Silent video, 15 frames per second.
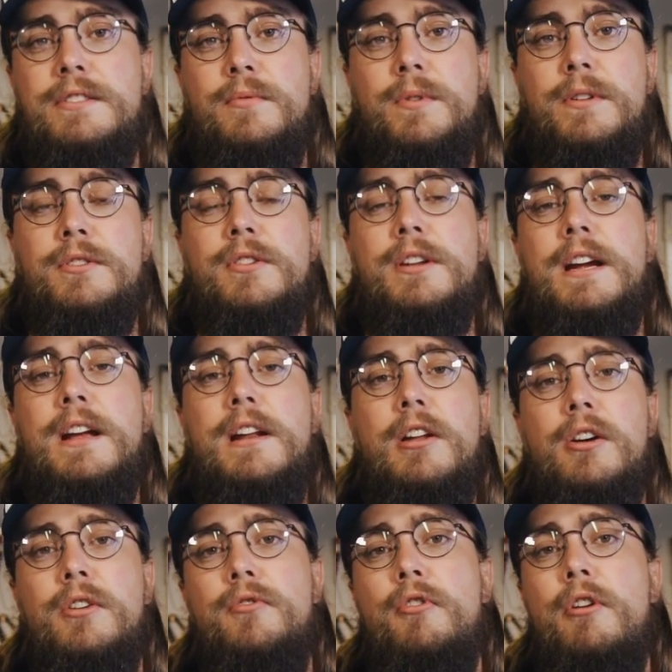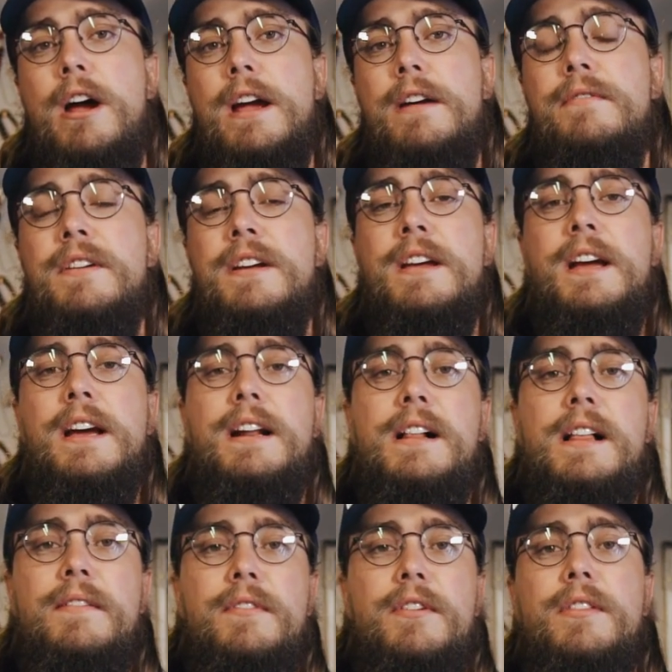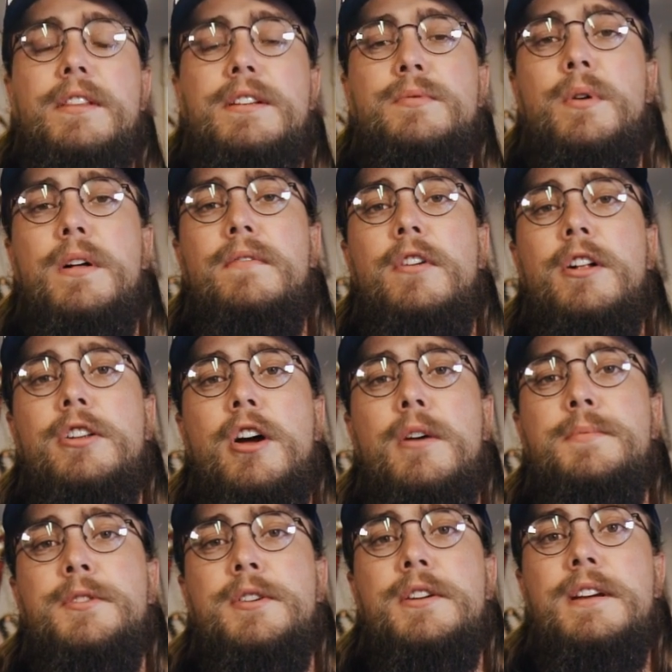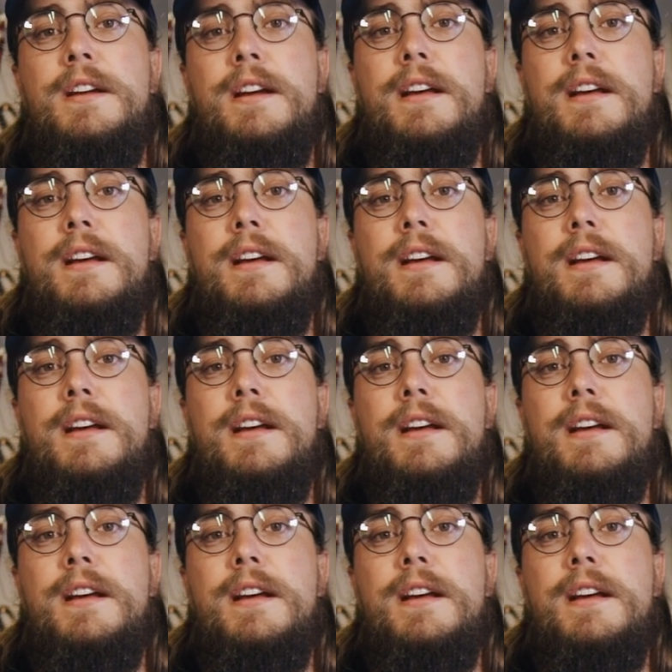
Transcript: So we'll do like a long drive and I'll have it on the 12 volt option